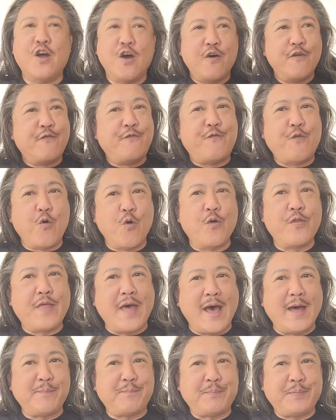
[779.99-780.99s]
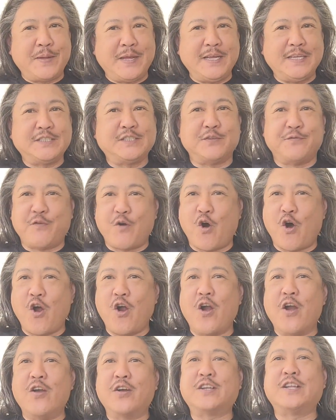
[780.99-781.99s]
for that piece of art
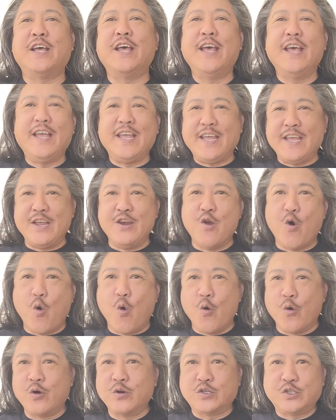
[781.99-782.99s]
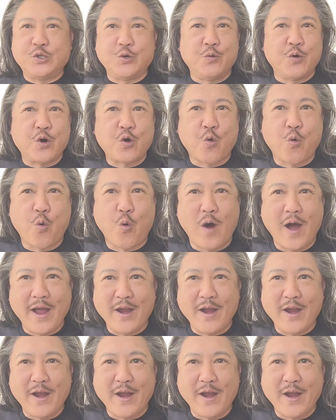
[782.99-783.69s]
in order to acquire